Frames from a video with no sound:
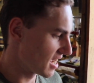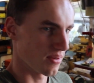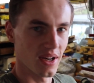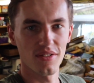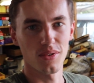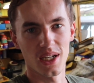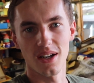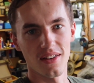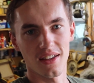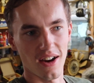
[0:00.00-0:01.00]
Whenever we
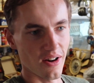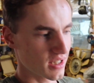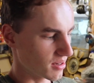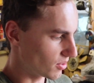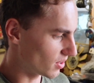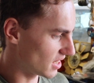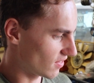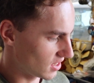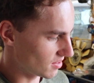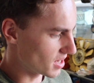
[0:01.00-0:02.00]
go to the coast, I'm always
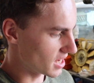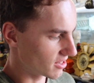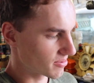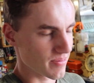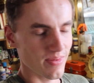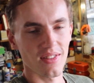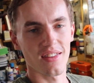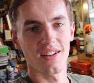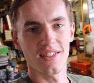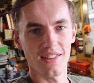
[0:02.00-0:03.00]
having to be
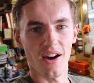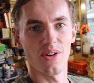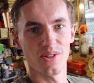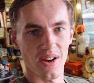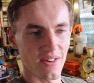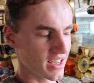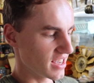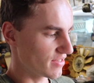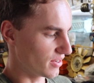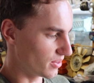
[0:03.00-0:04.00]
so
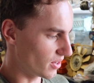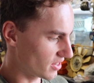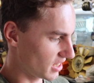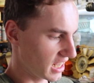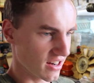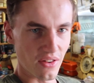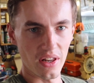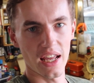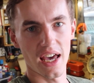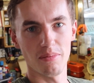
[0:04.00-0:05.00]
careful not to get on
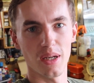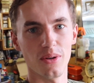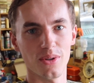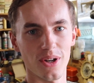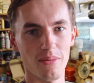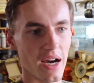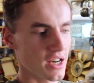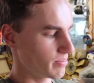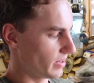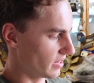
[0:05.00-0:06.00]
the loud pedal too
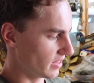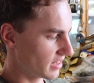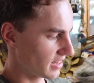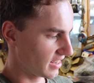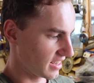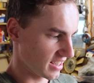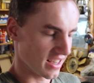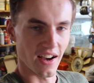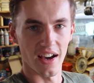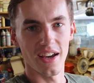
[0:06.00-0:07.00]
much, because
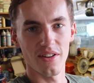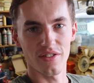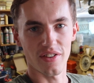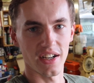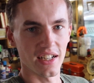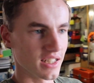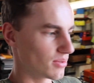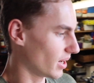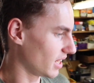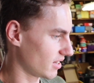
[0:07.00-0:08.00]
I know the front
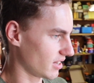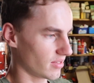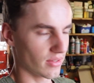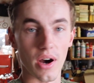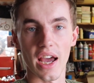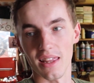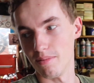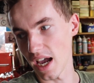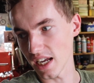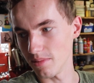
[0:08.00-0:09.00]
end's weak, well, and the
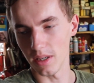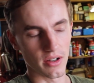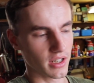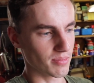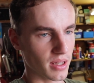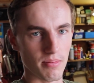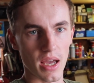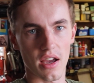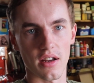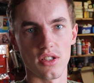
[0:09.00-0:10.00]
back to be honest, but the
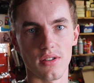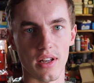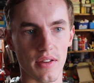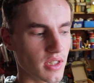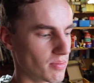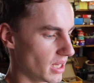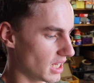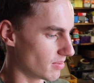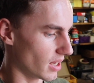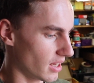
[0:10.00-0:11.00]
back I generally have
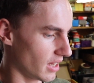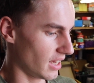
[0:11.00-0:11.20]
spares. But